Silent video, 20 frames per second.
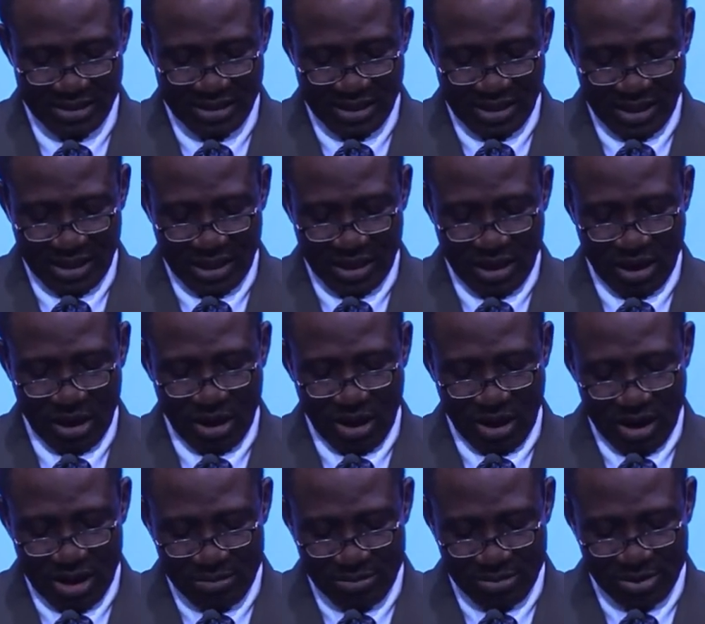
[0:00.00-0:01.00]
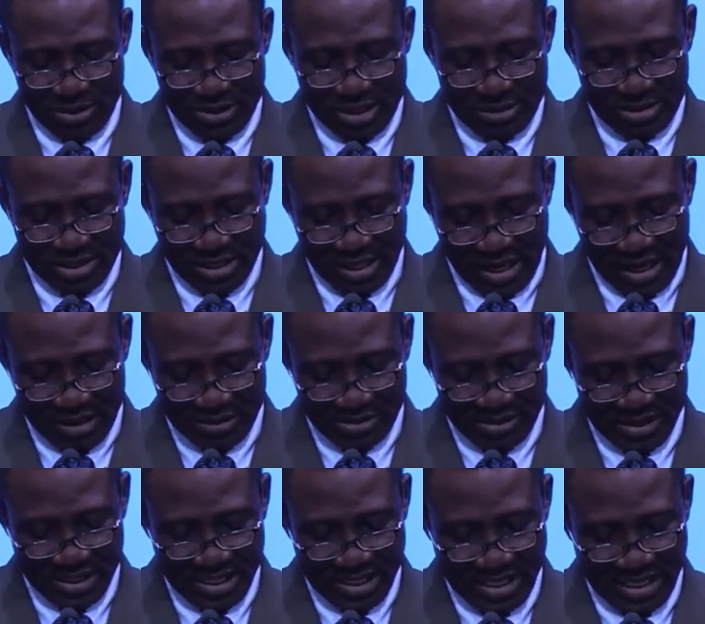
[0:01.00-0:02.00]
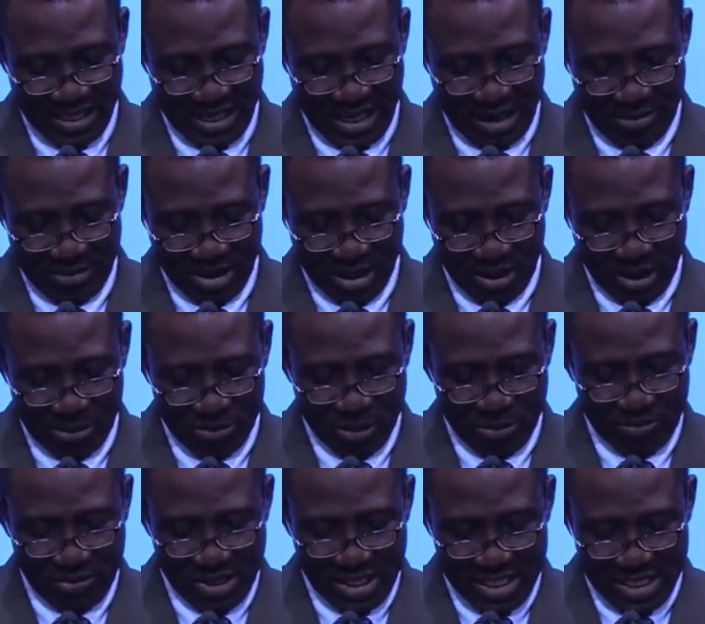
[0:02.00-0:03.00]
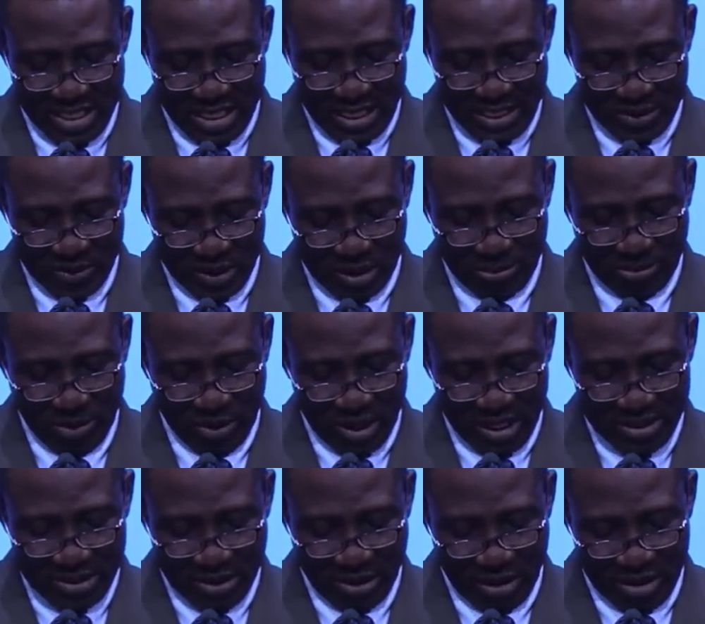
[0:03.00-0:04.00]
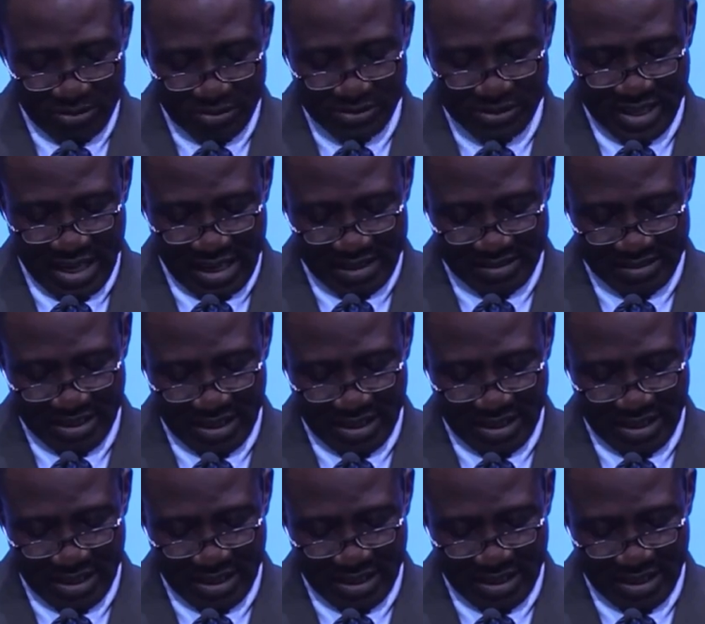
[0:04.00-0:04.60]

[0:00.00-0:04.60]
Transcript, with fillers: he humbled himself and become obedient to the point of death,